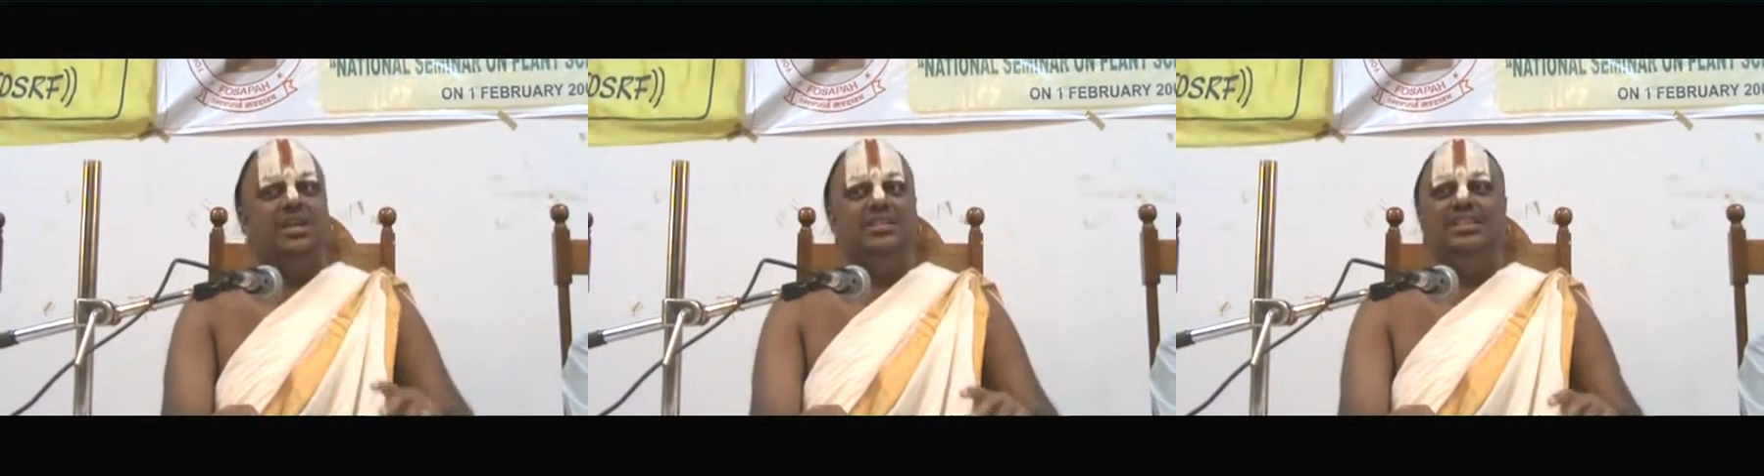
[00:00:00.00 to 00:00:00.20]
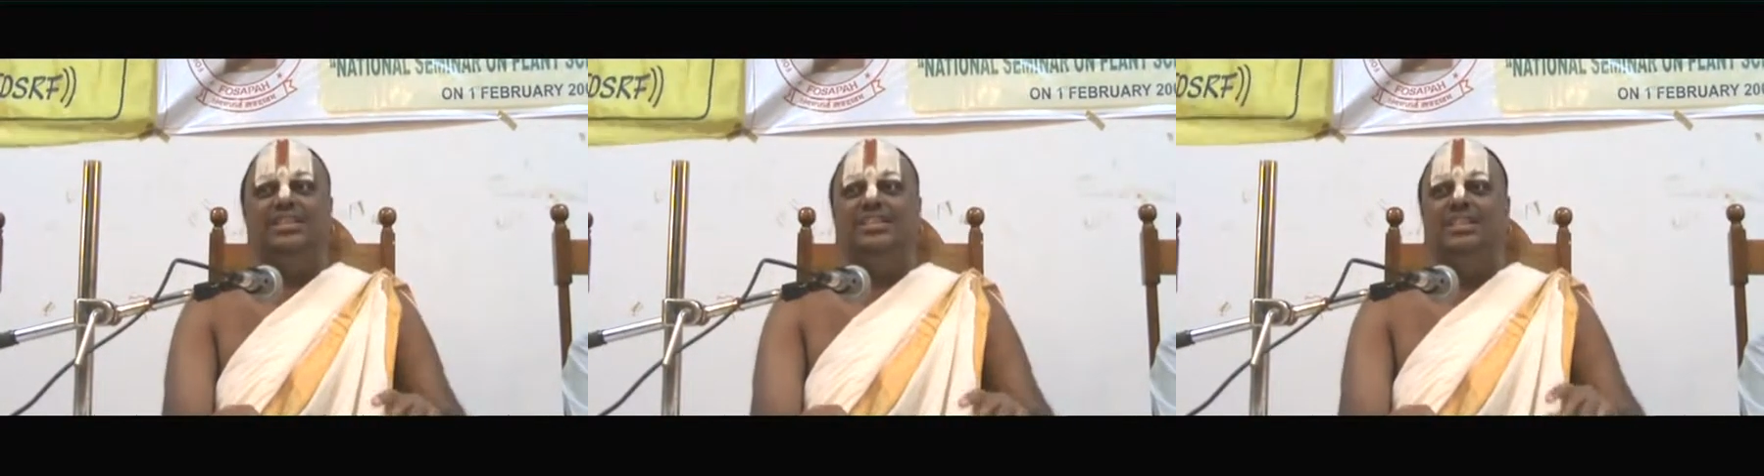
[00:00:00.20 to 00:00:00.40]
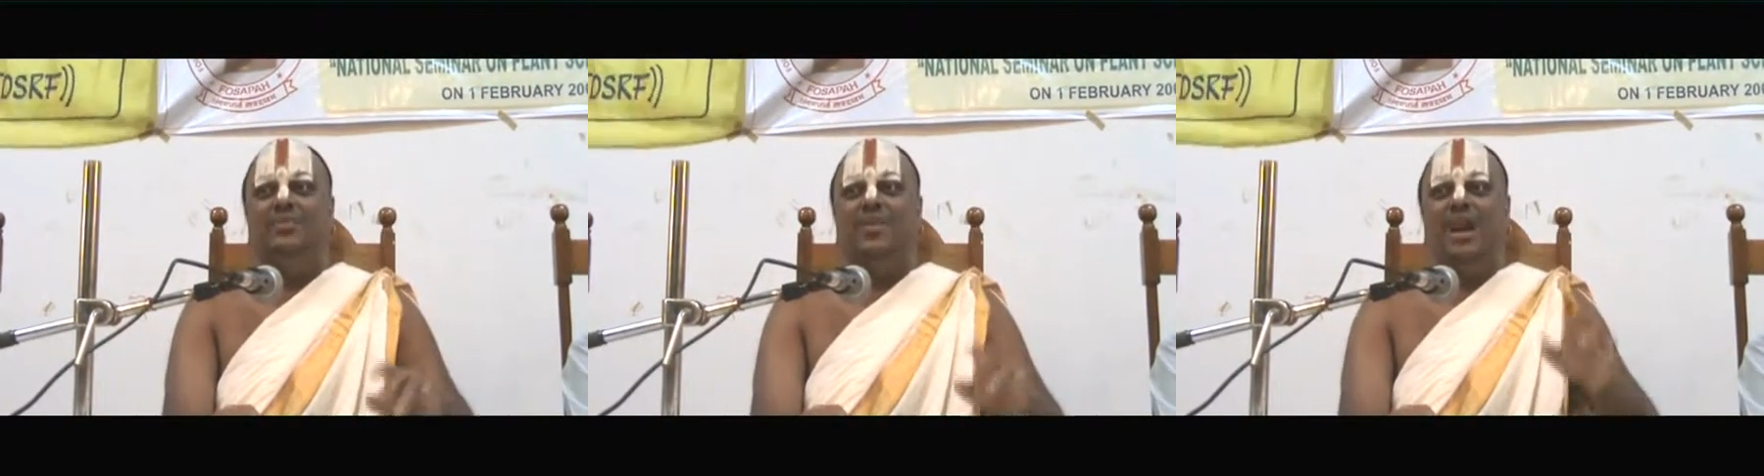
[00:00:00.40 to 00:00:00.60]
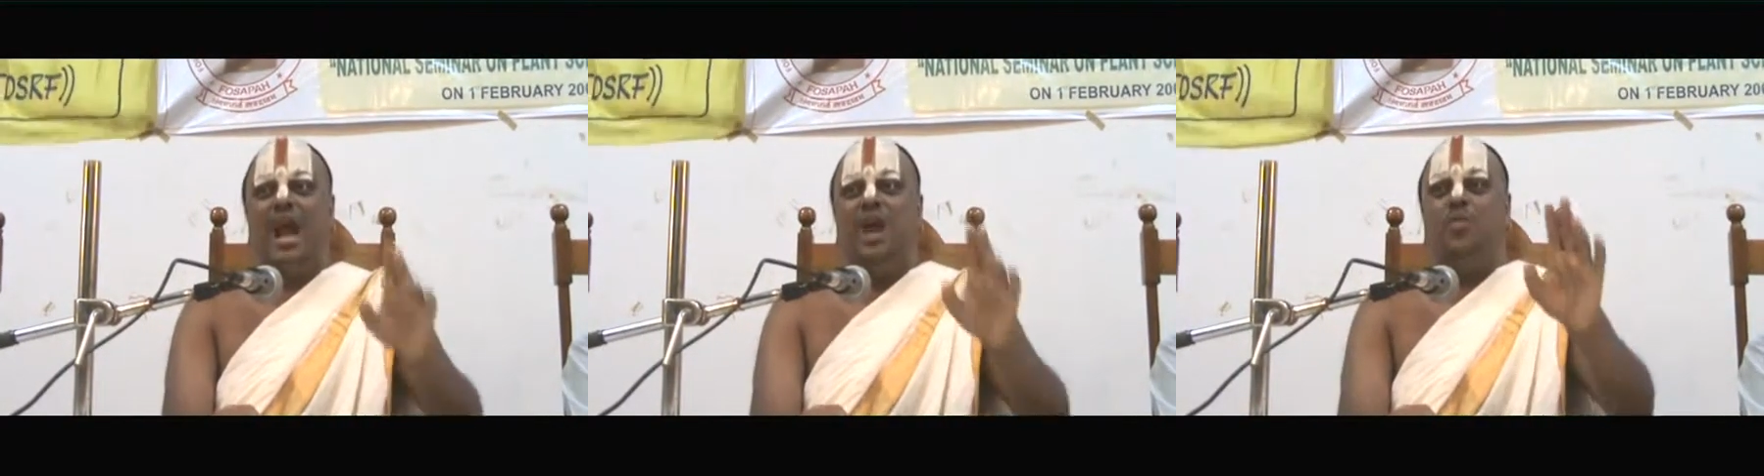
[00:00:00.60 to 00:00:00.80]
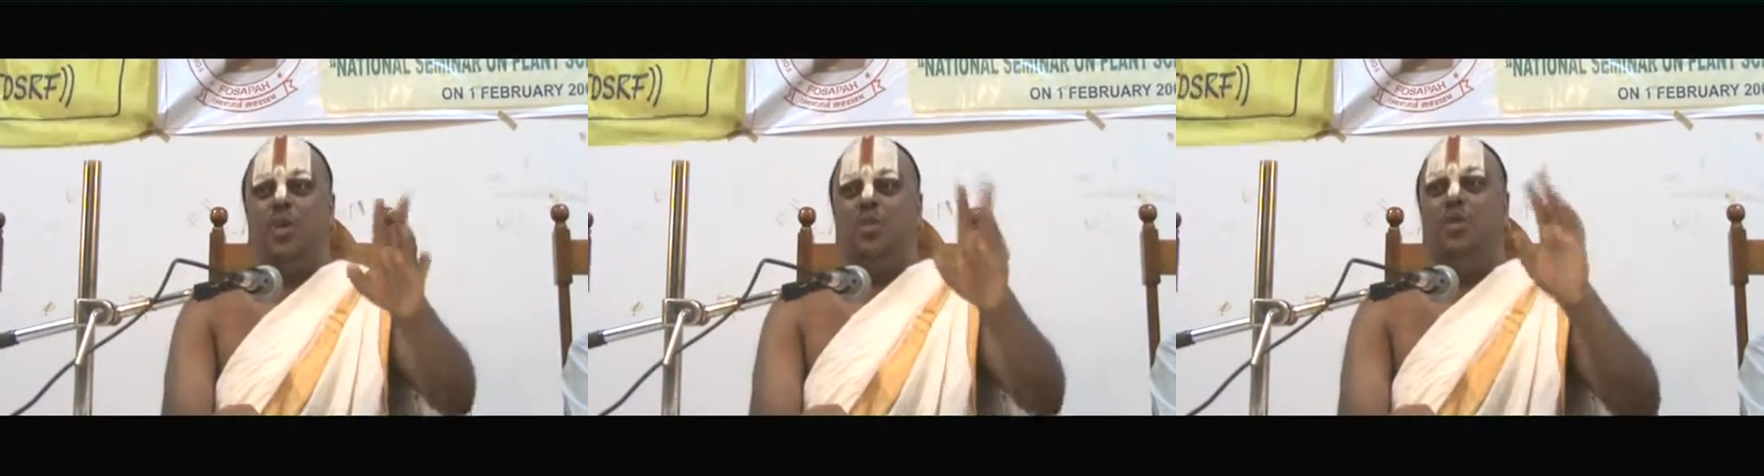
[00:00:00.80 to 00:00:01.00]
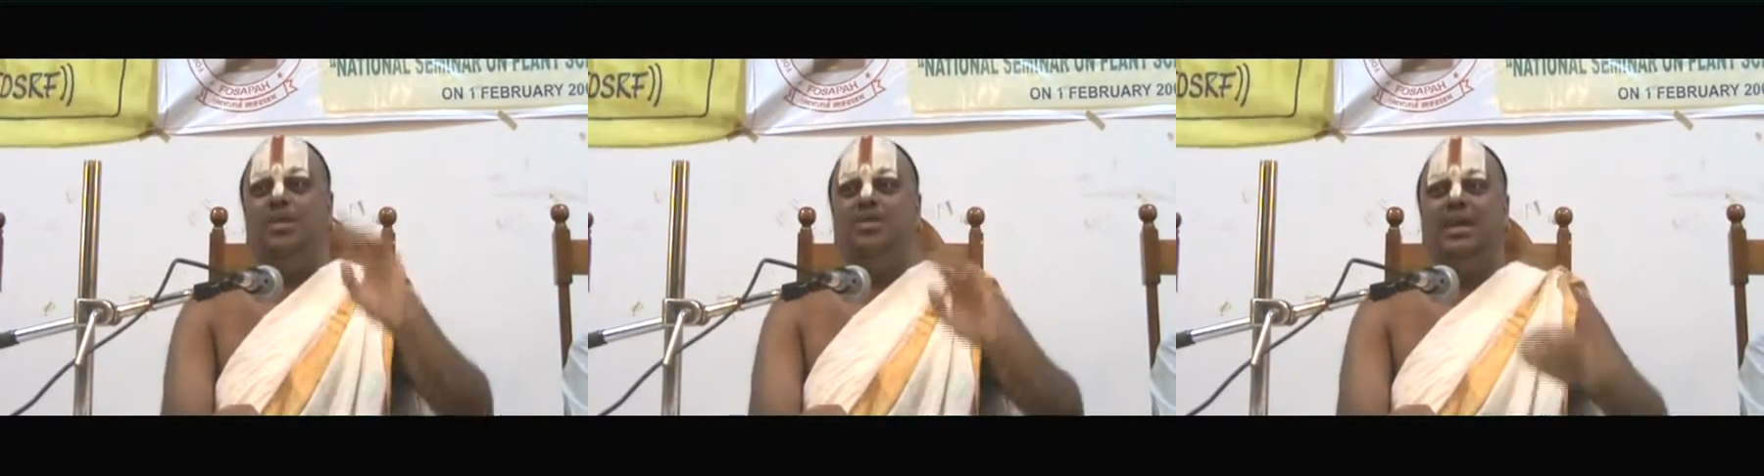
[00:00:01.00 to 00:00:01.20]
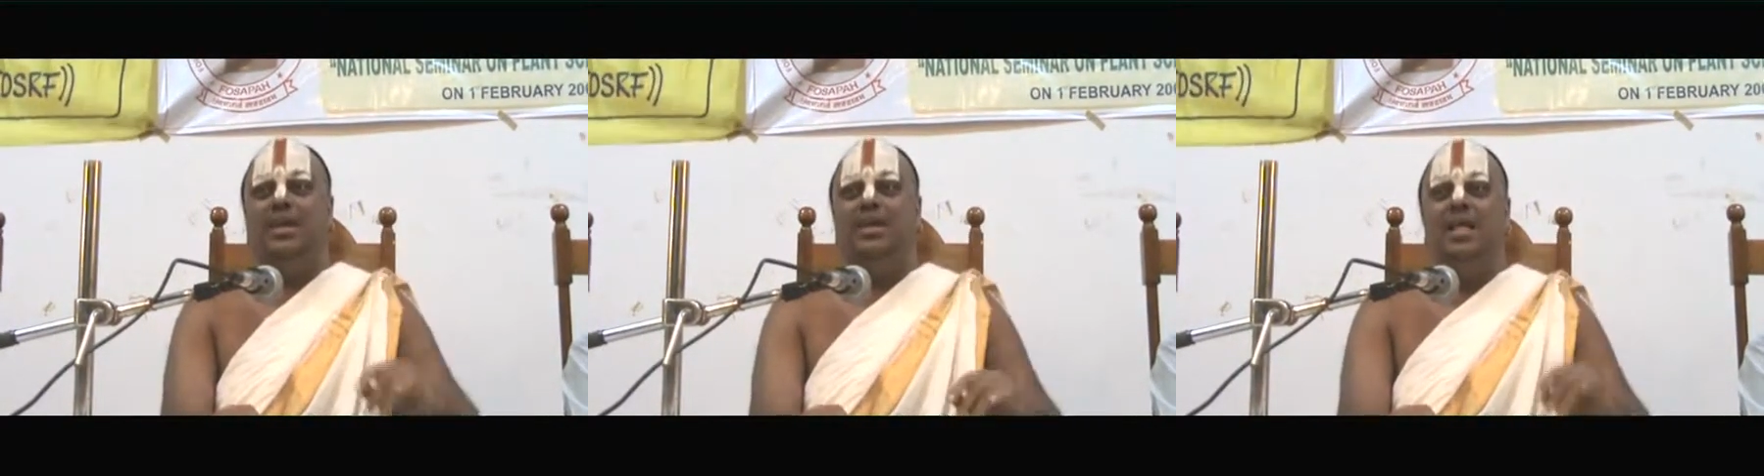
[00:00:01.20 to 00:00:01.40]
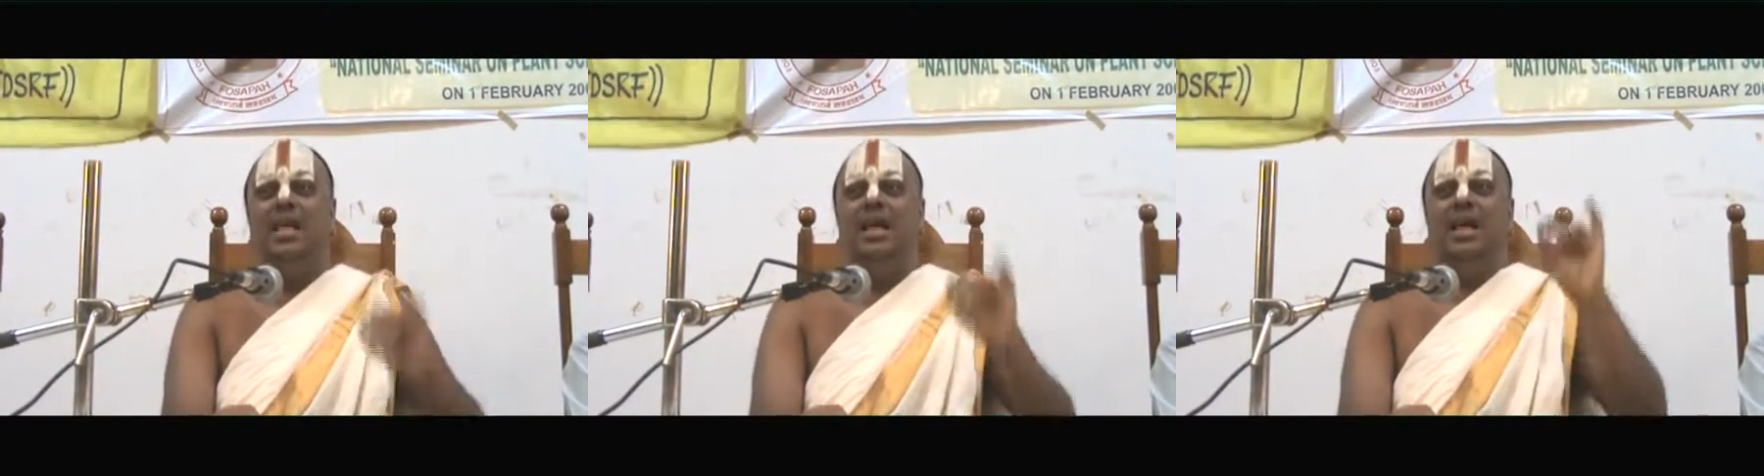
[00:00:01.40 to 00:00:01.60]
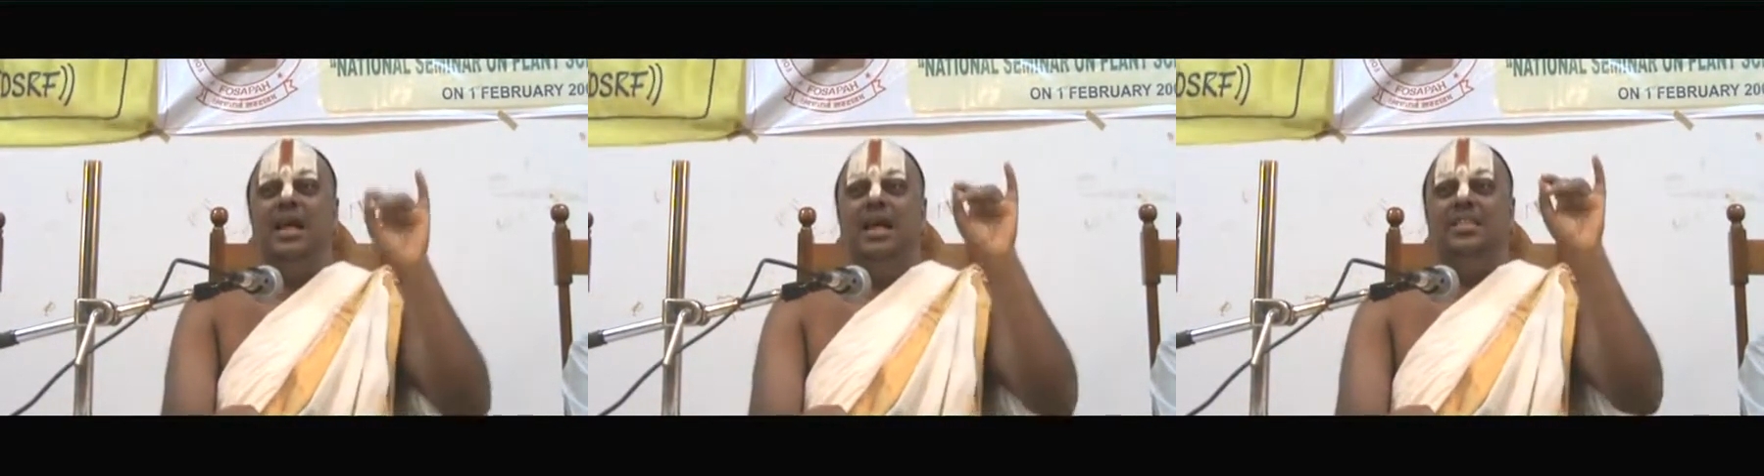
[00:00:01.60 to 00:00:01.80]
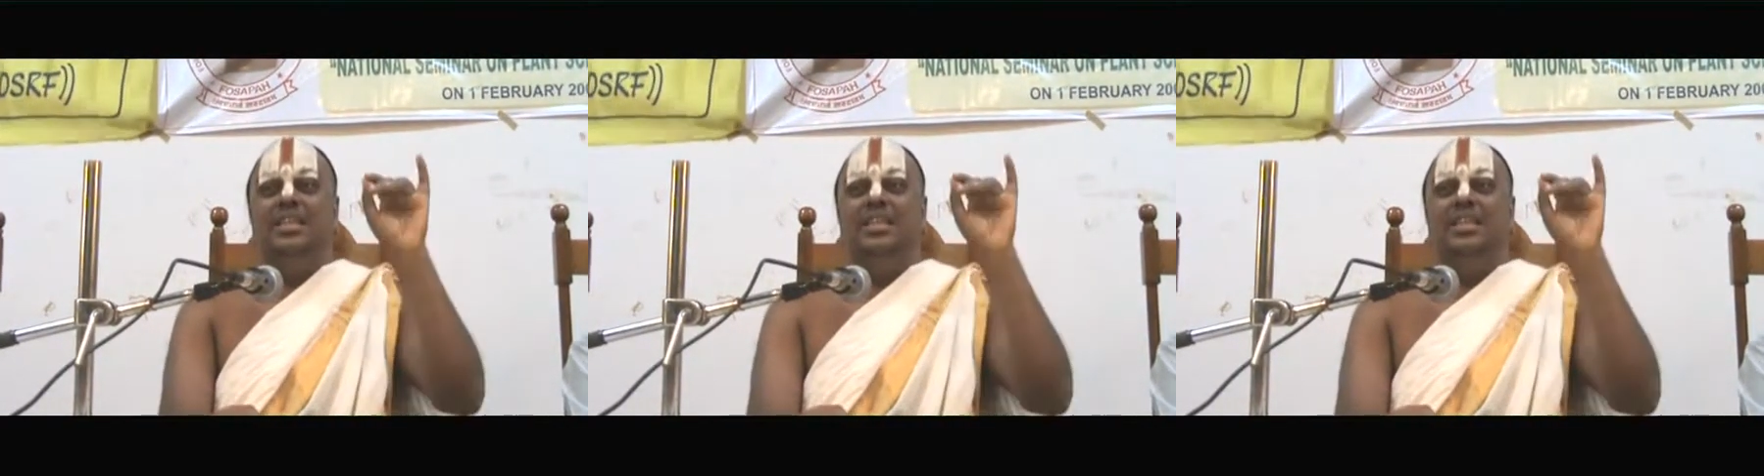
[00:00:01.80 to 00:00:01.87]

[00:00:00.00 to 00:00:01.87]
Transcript: sector it is given. And one more thing,